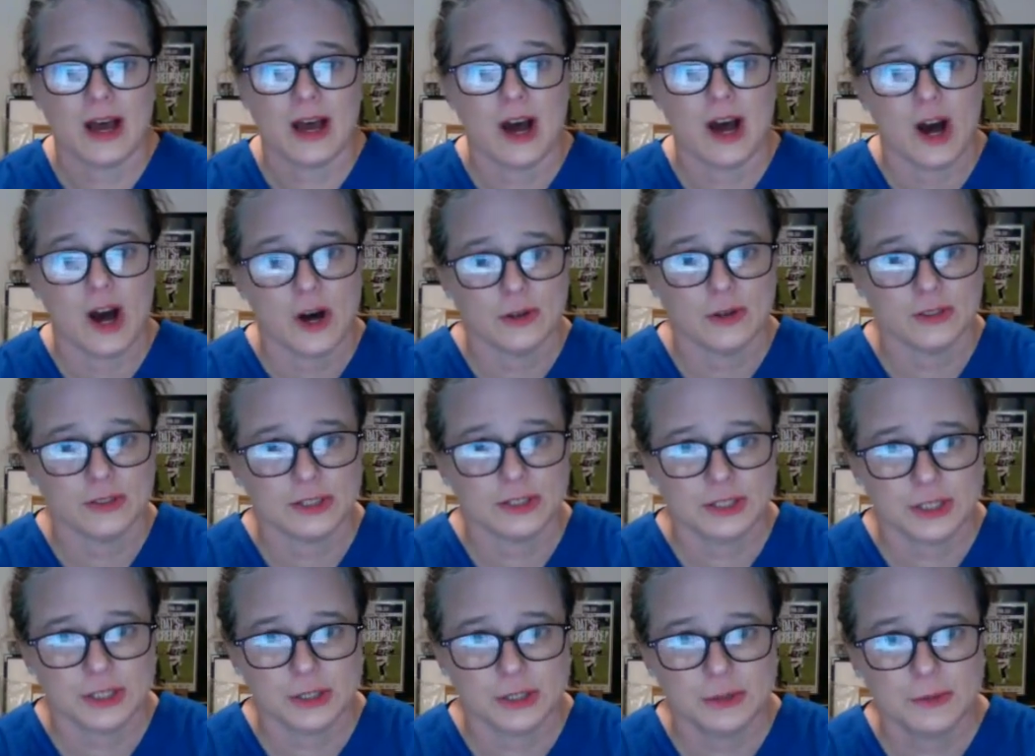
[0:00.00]

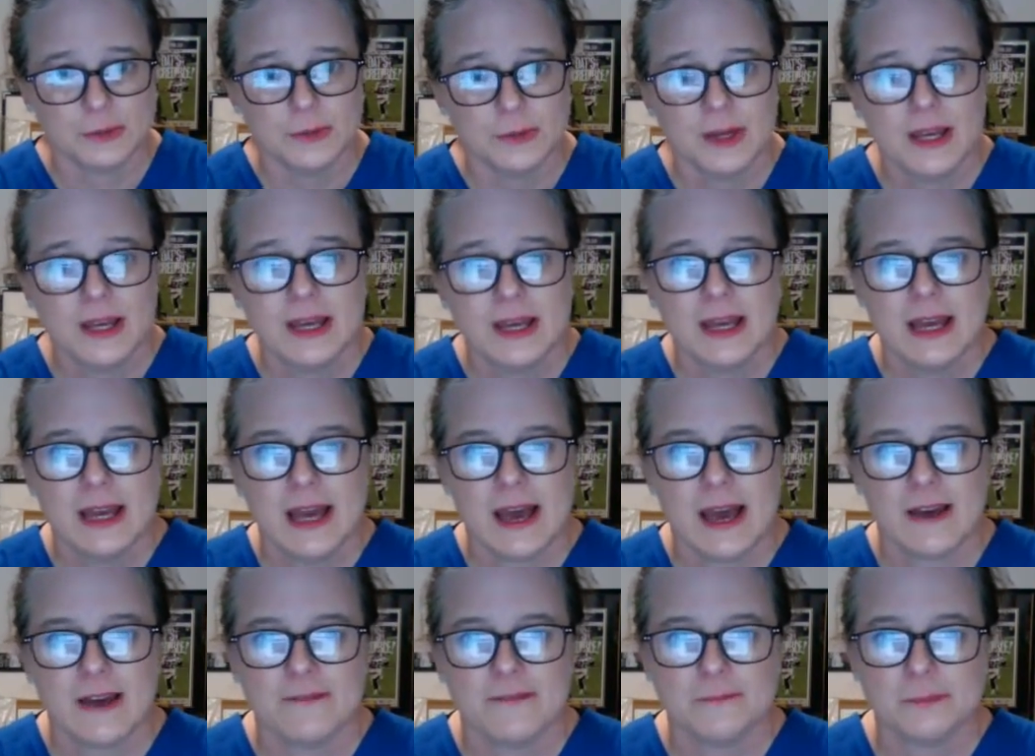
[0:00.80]
also
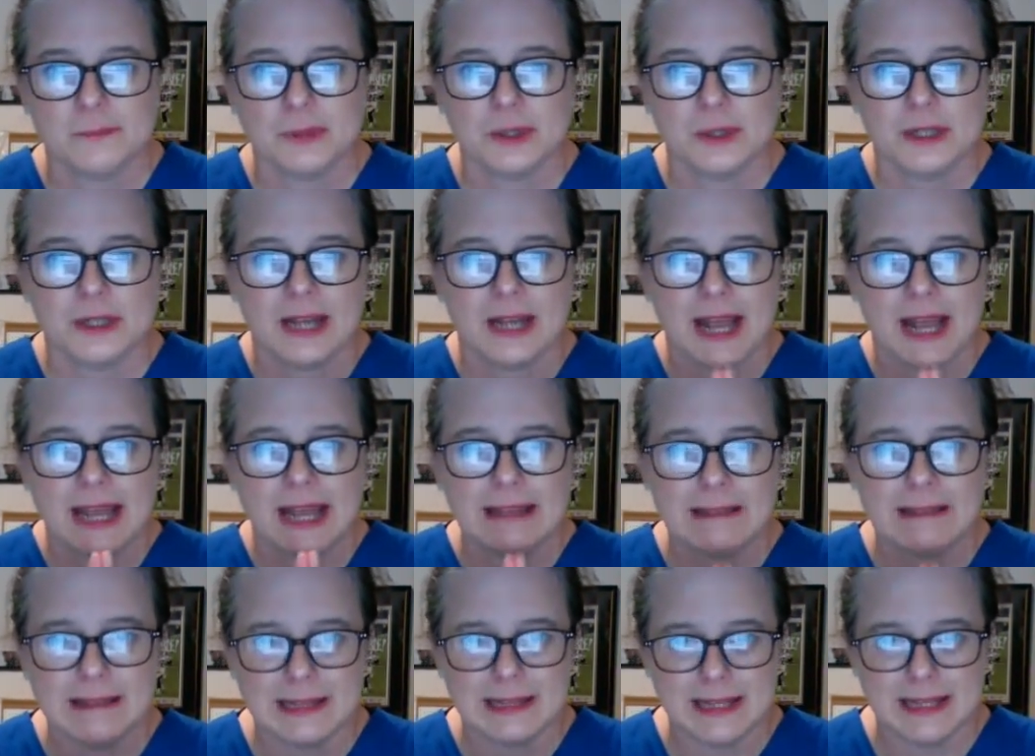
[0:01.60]
have put a
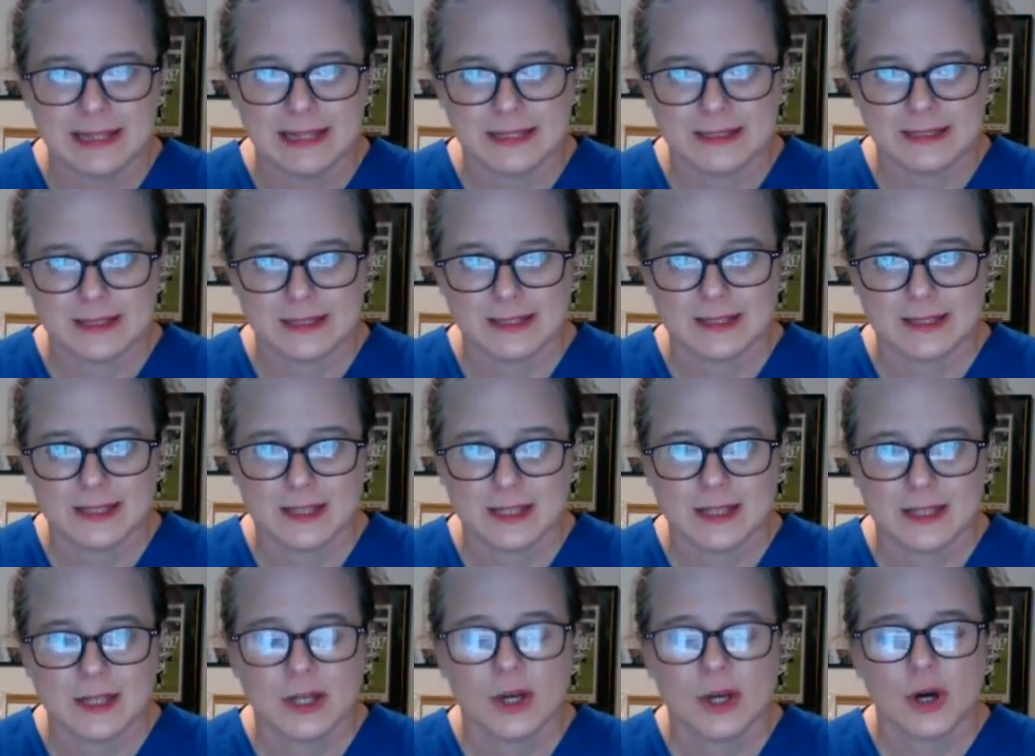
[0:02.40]
list
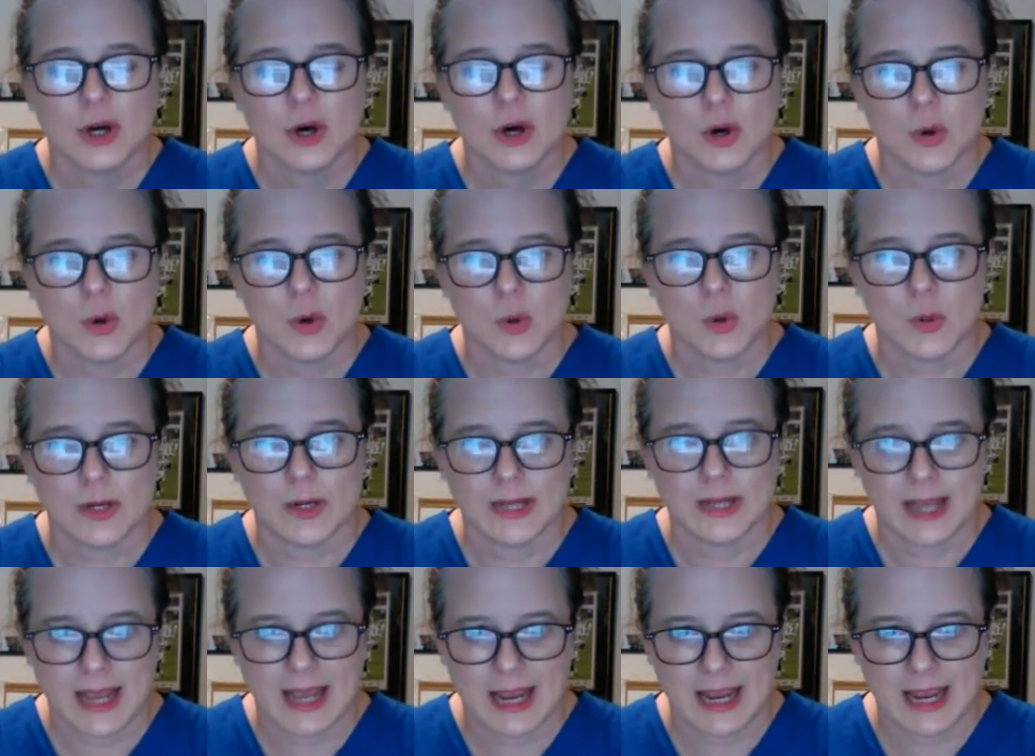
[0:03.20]
on
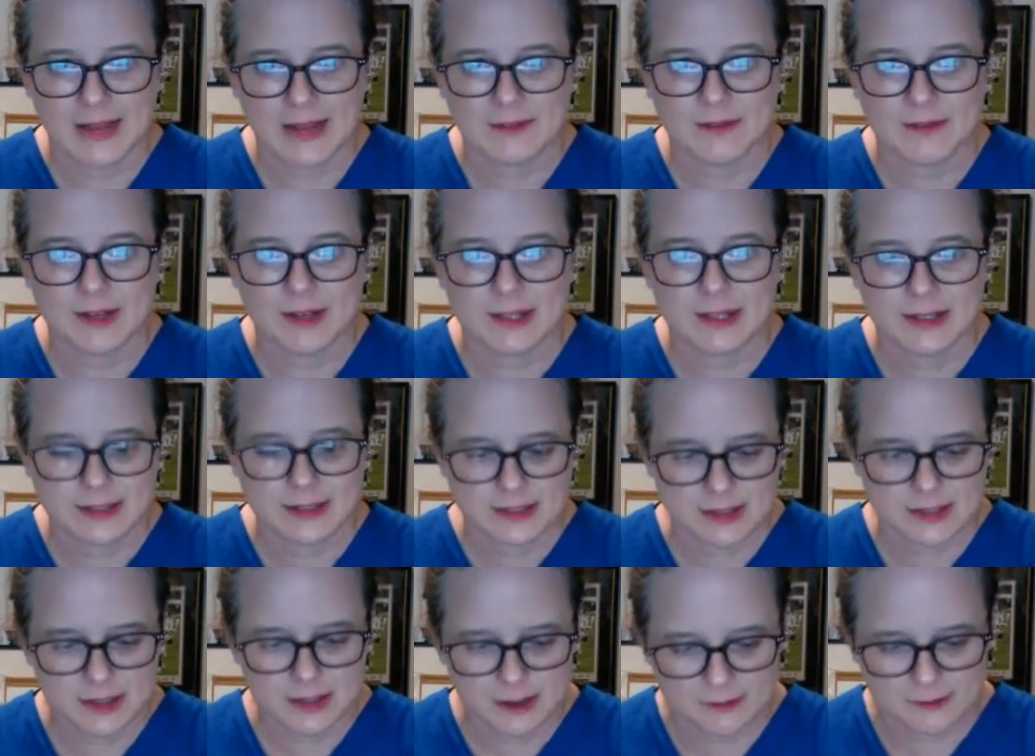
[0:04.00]

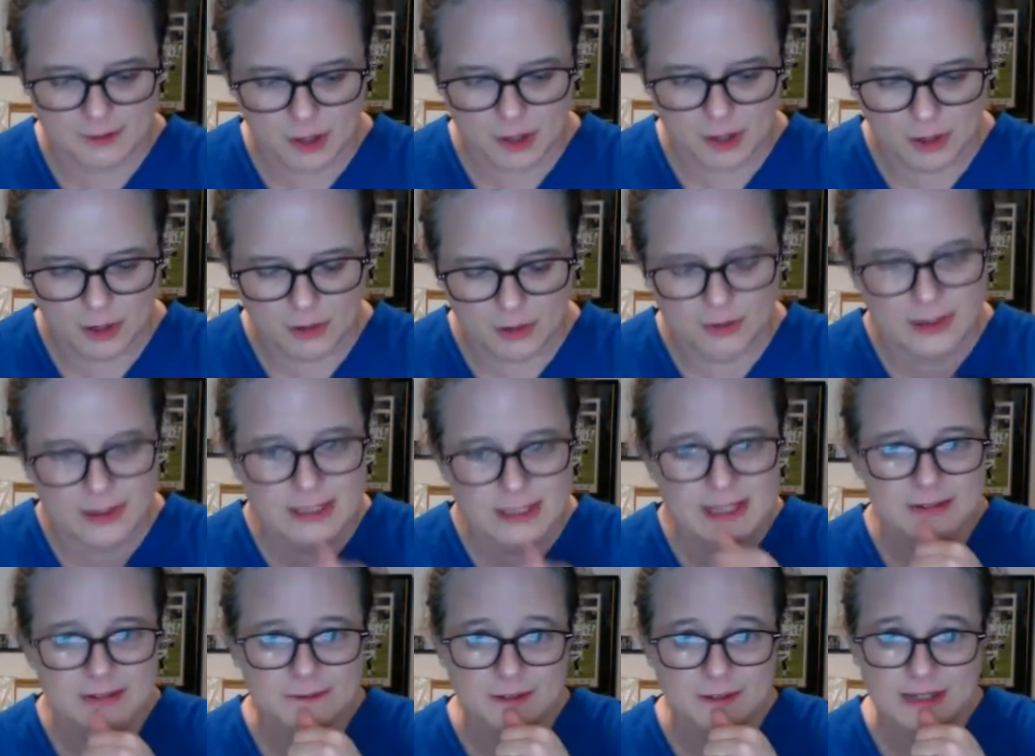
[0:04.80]
Canvas of all the
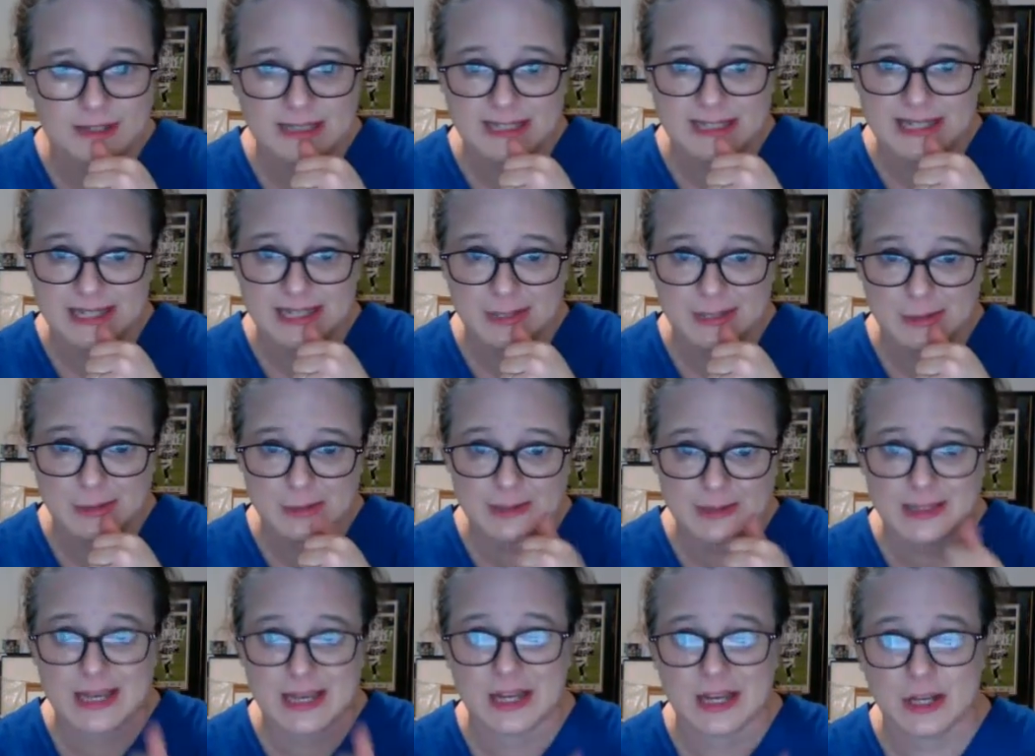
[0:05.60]
different
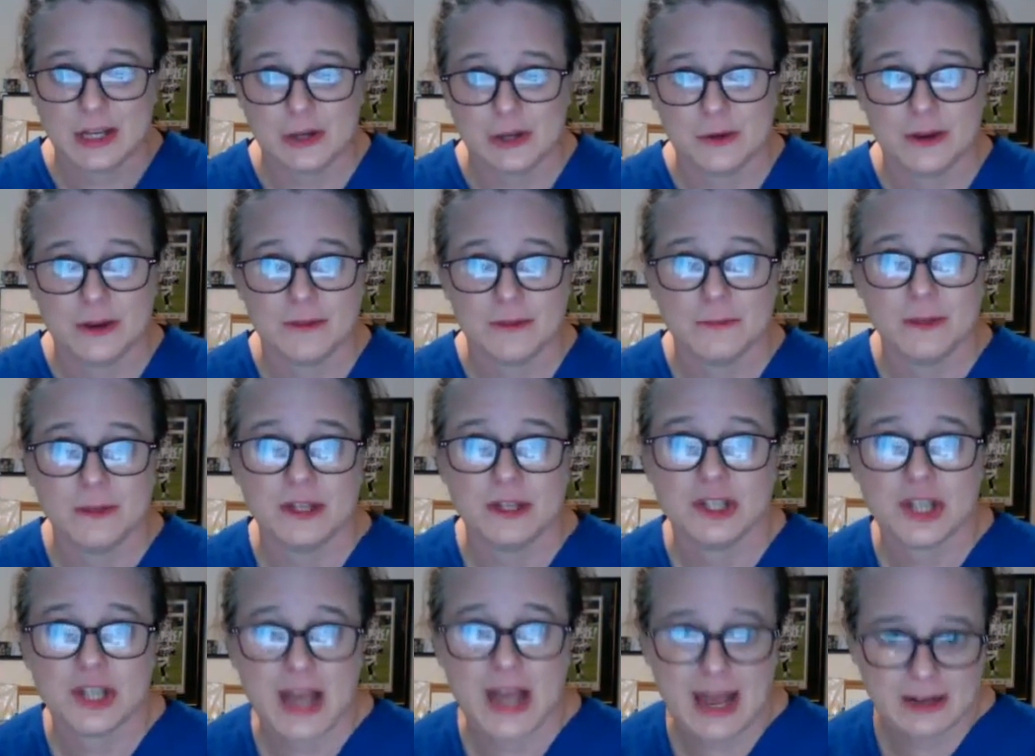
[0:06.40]
skills that you have been
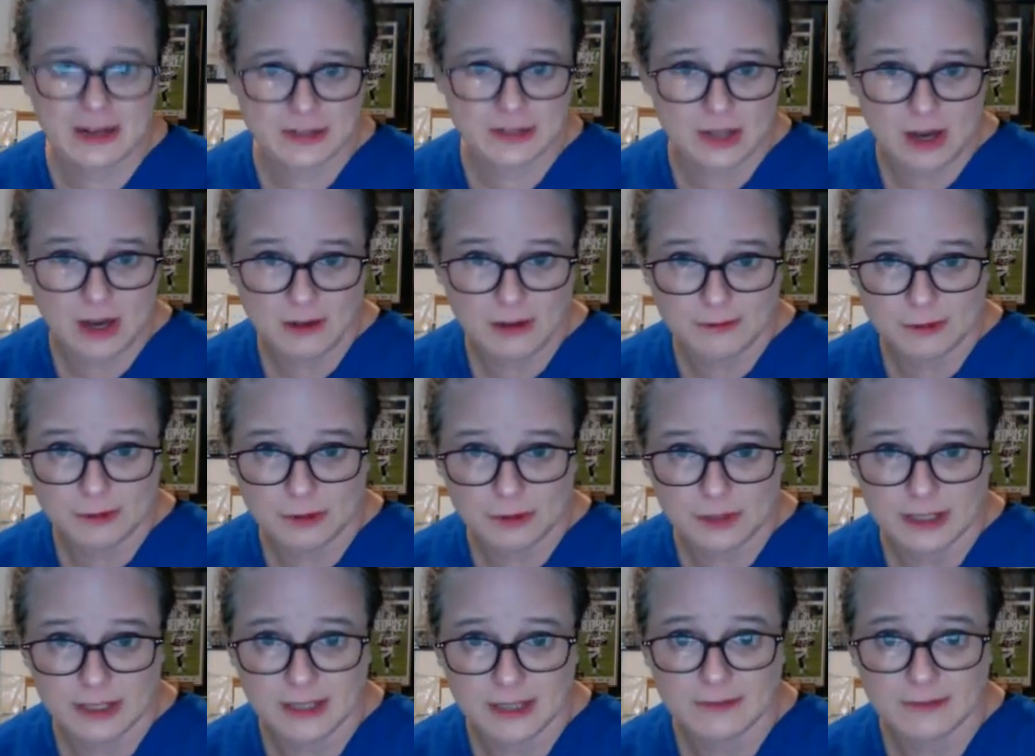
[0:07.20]
checked off on in